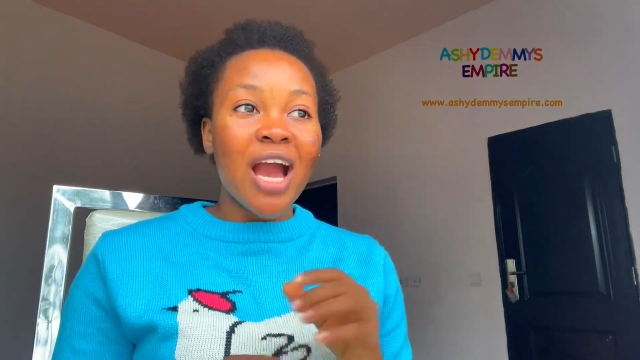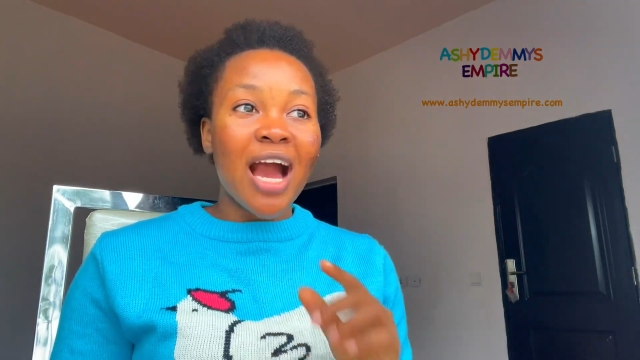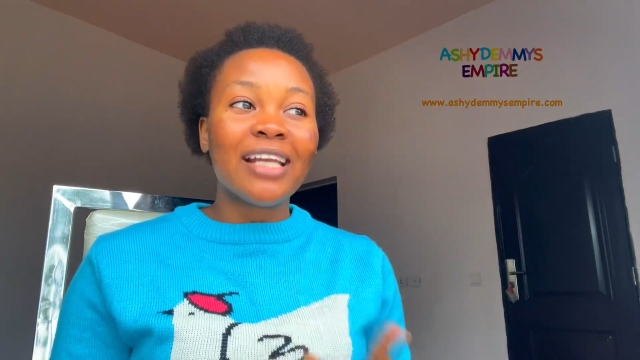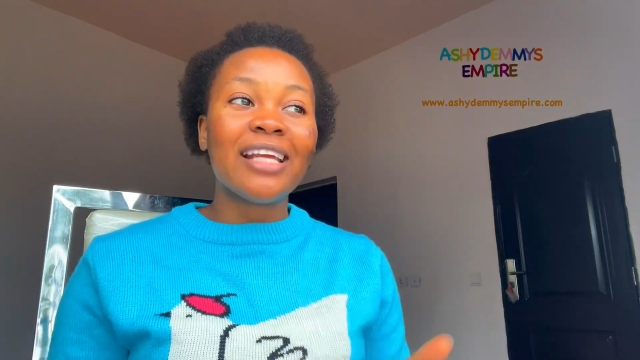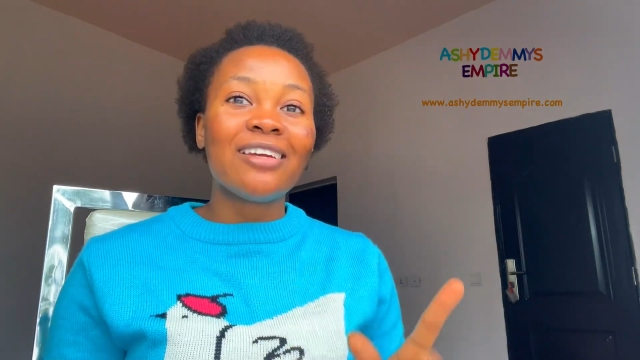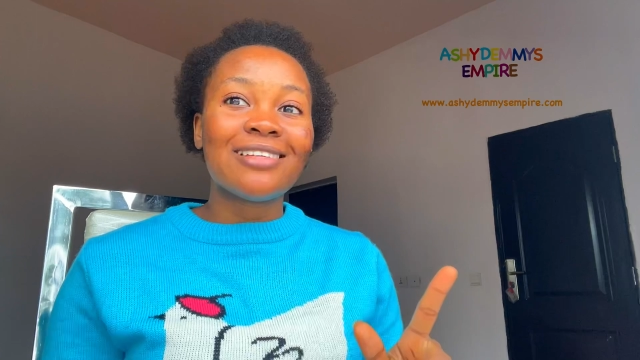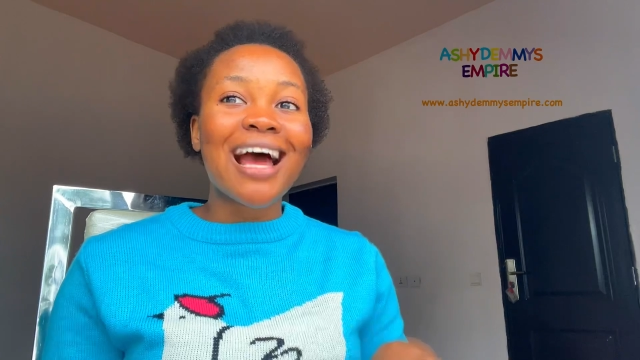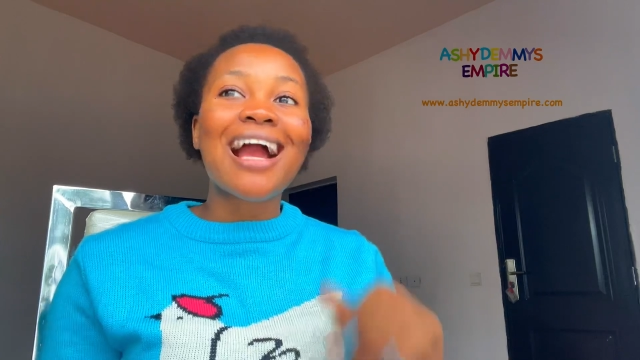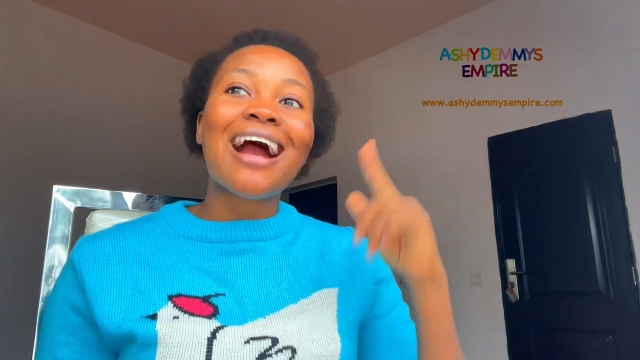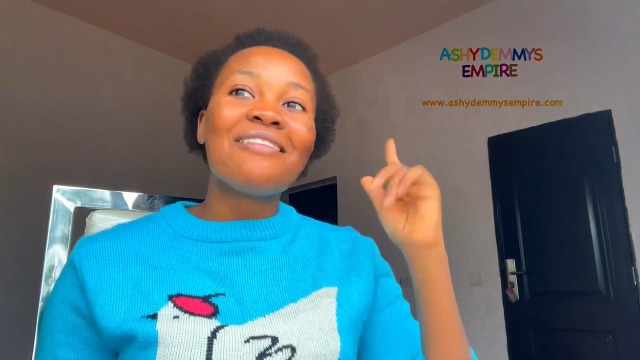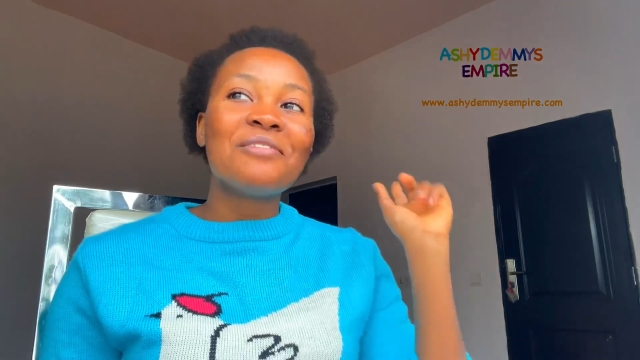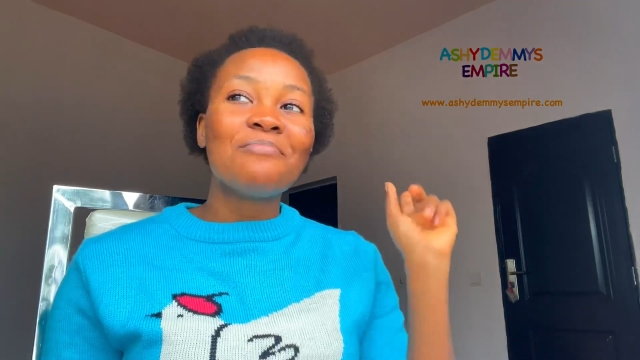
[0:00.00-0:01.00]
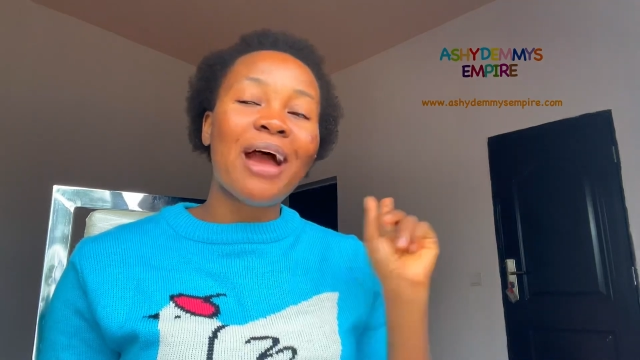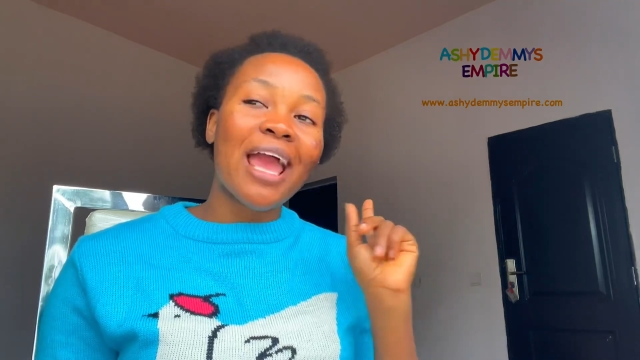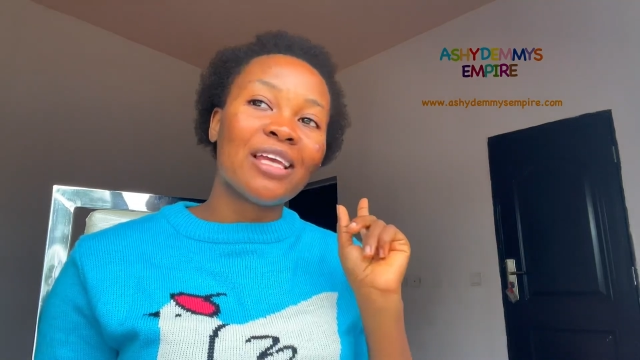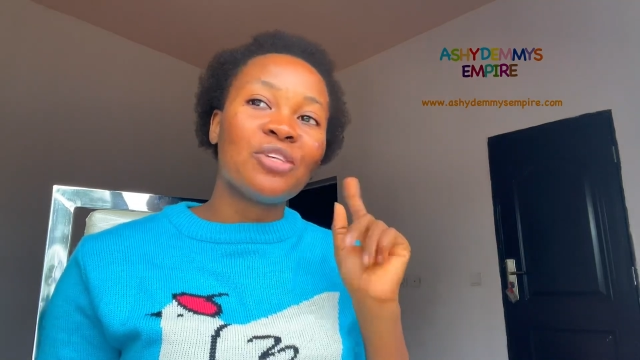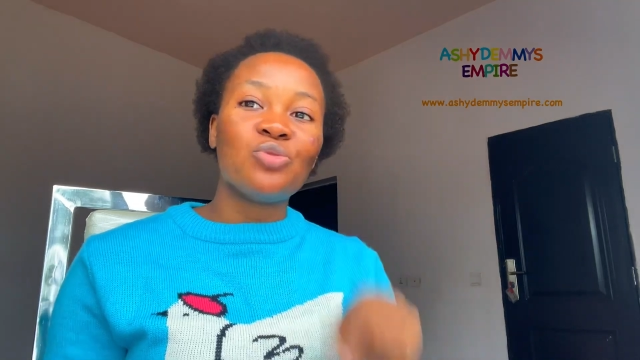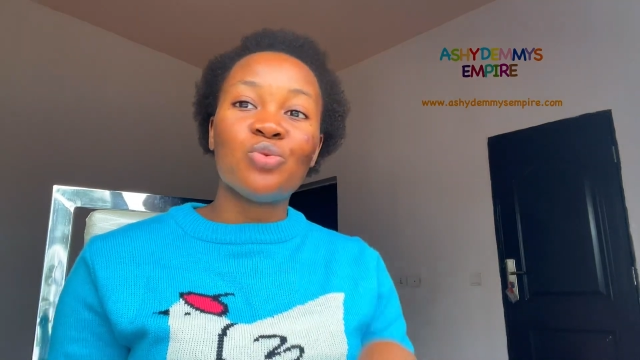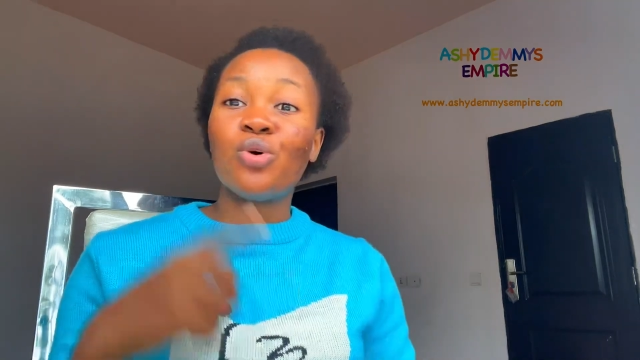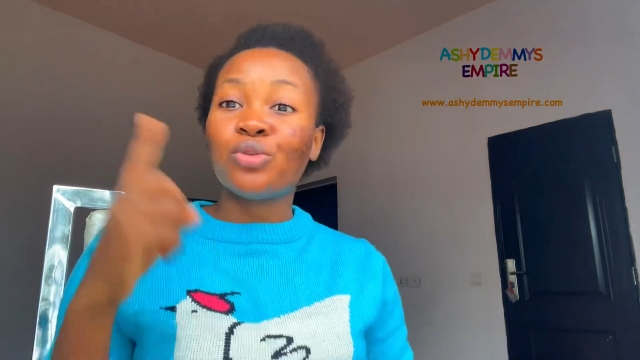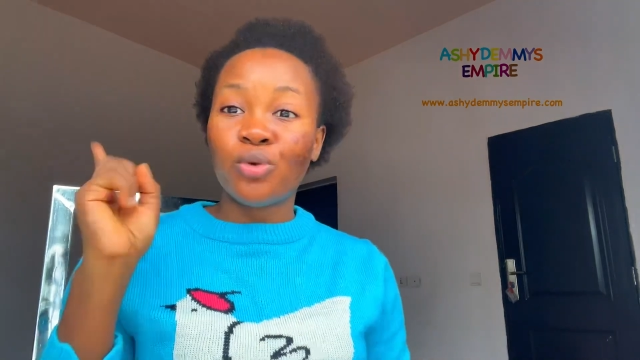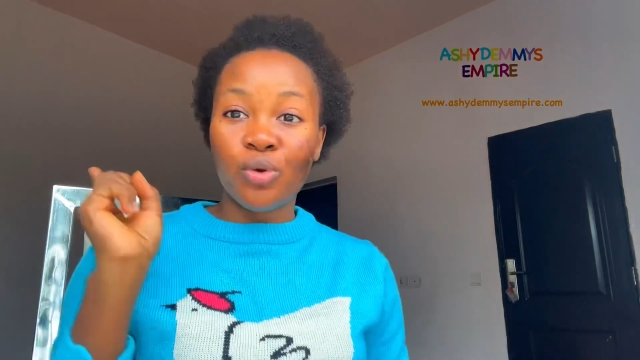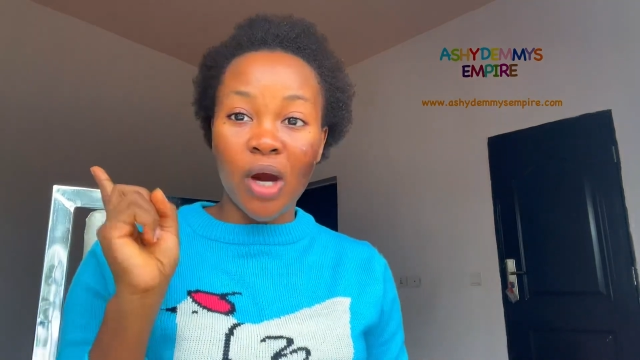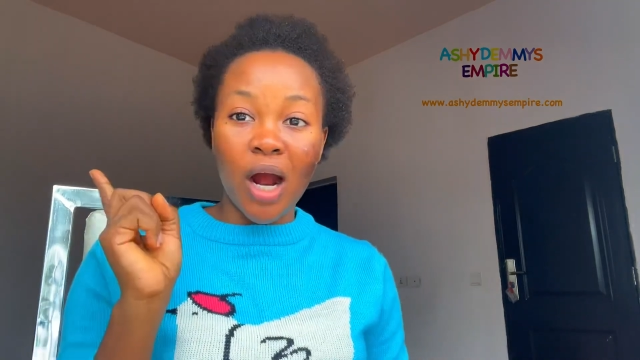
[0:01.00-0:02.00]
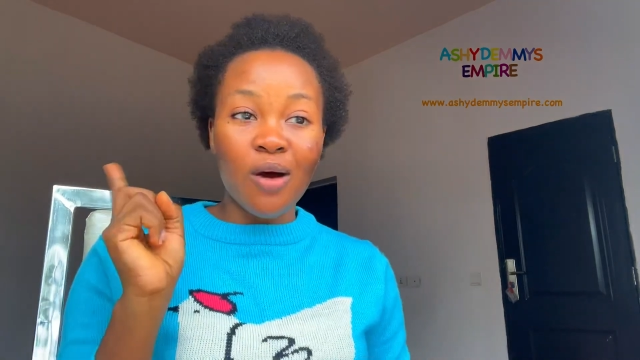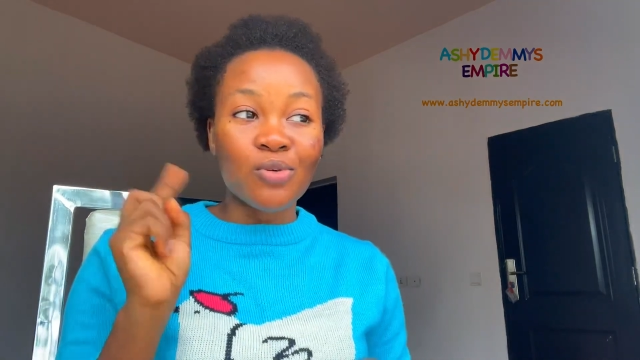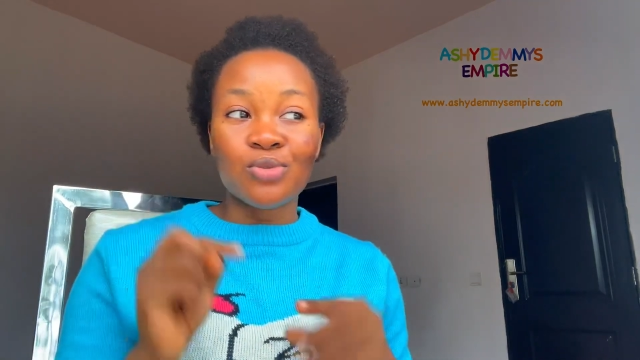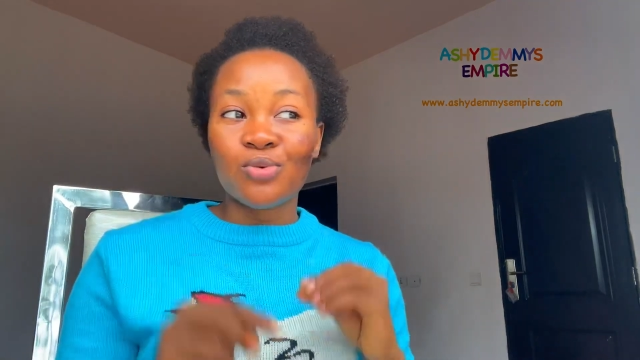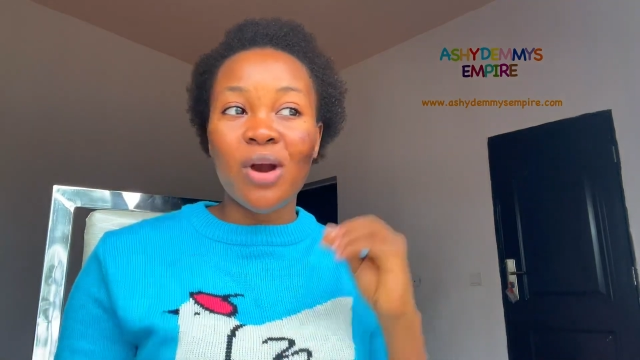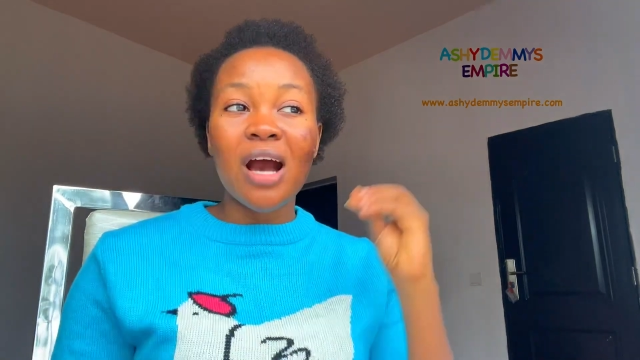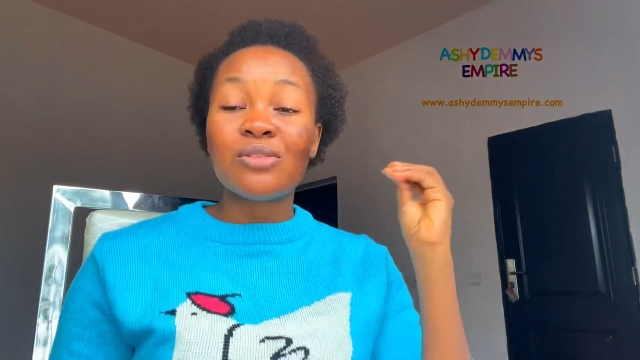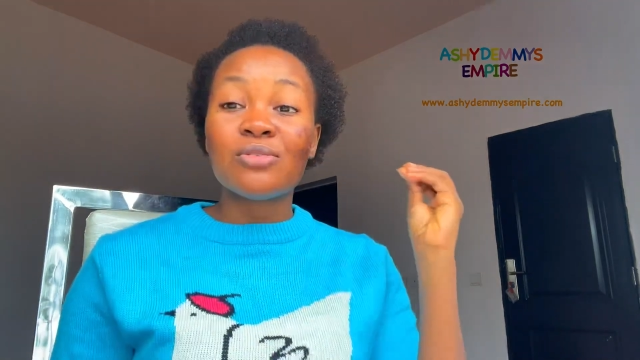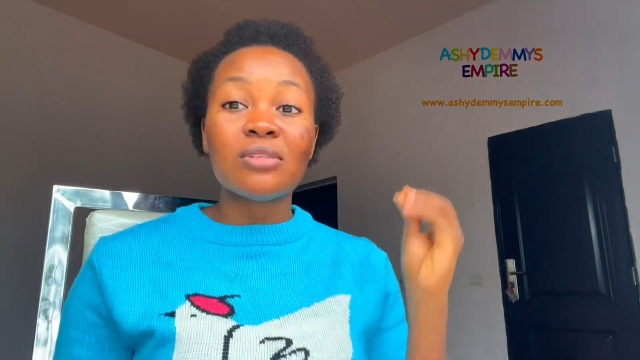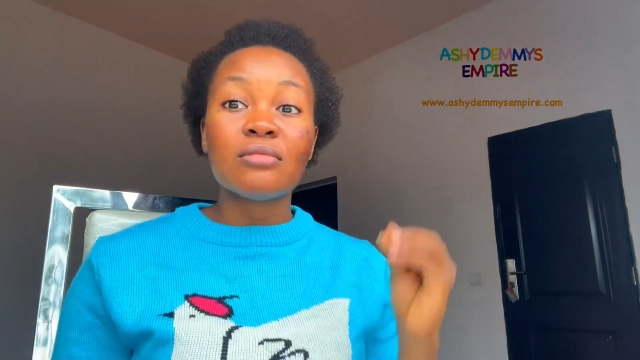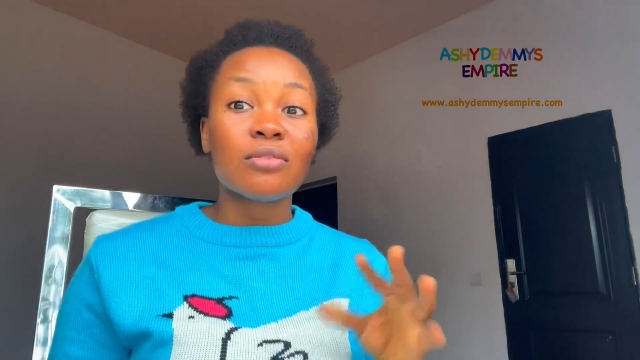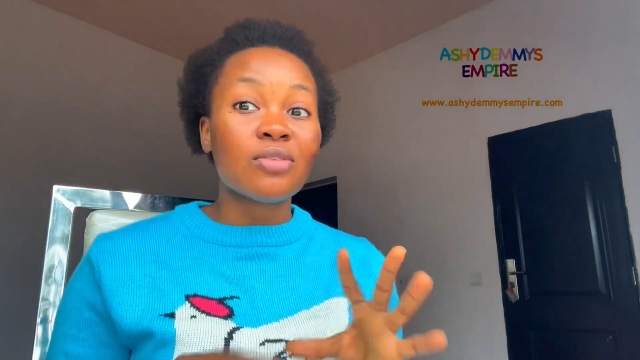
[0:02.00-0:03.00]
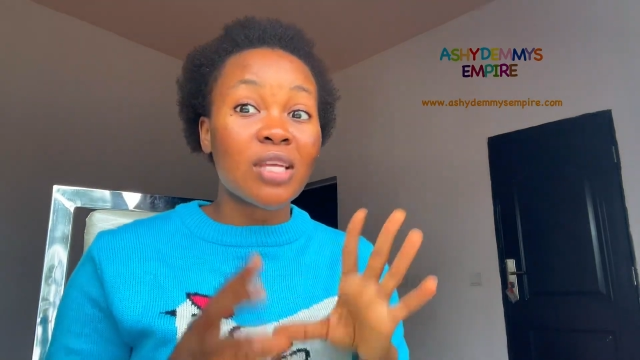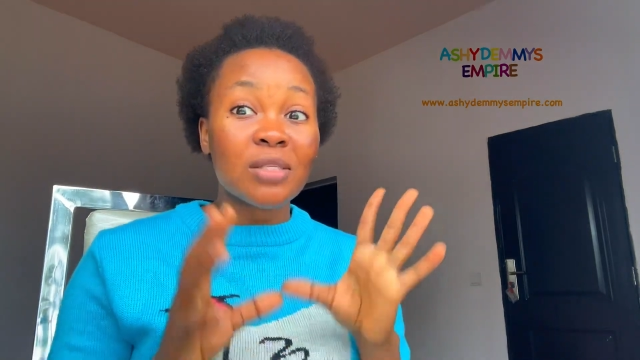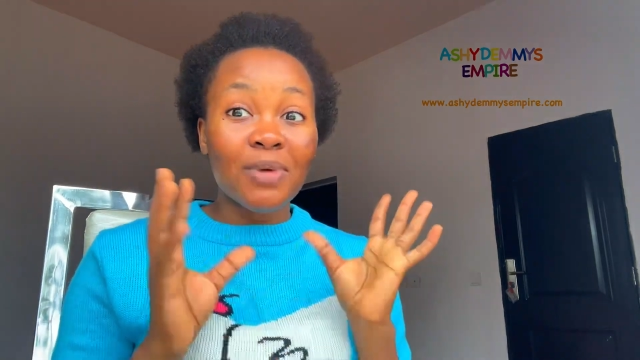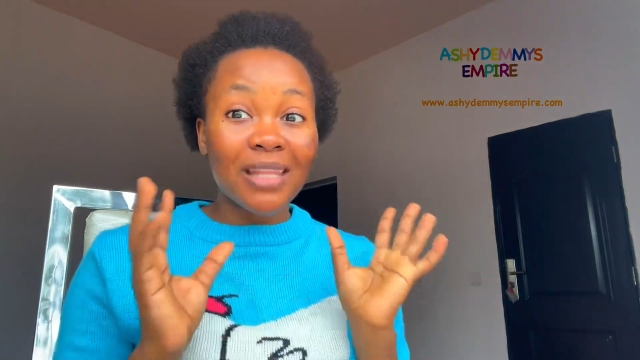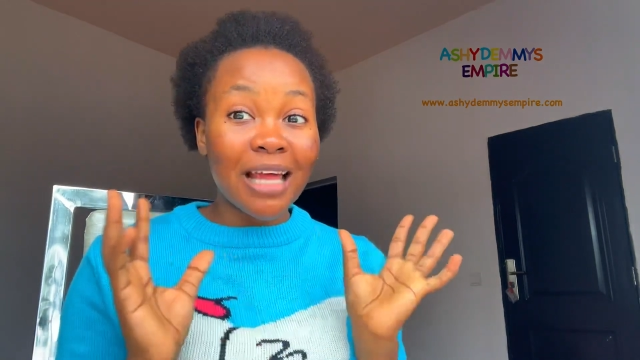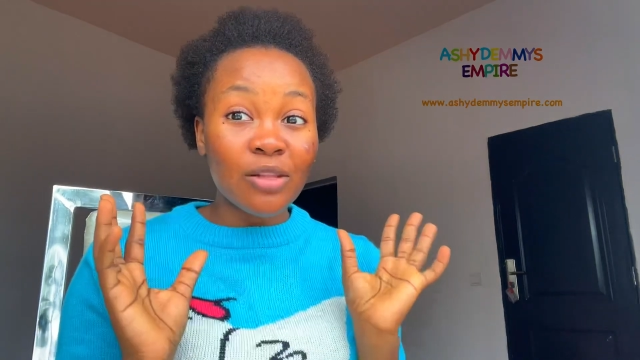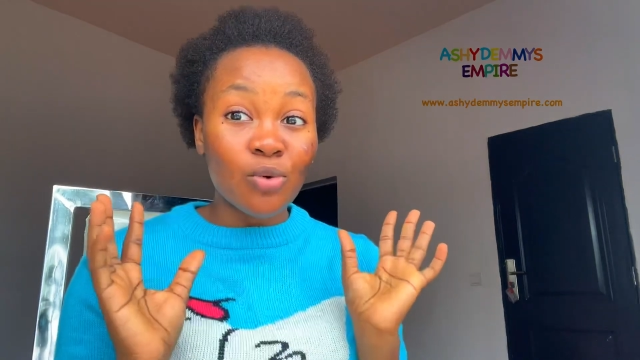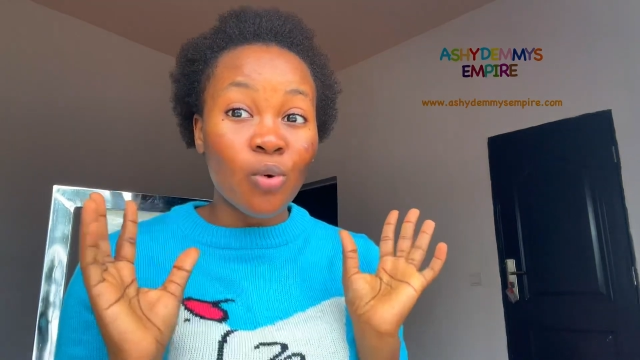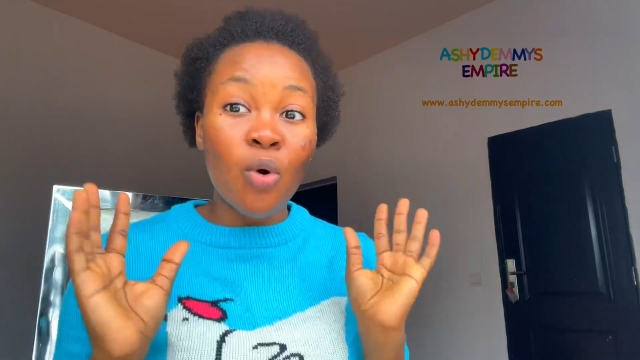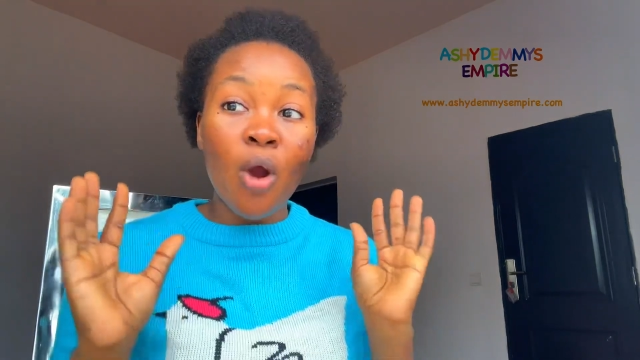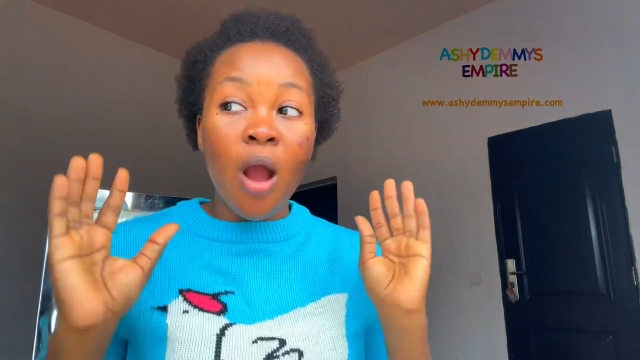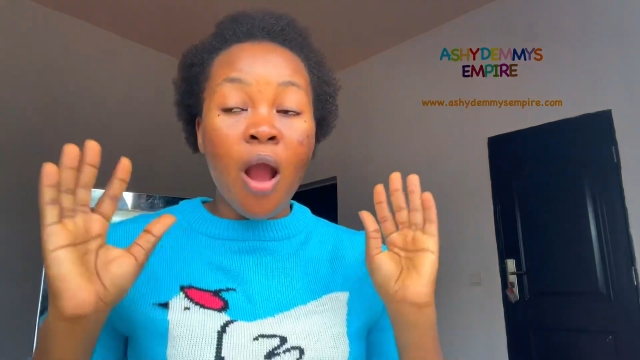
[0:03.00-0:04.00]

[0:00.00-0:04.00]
and then you now carry bike, you go to your house, you go and do this one. So it's better to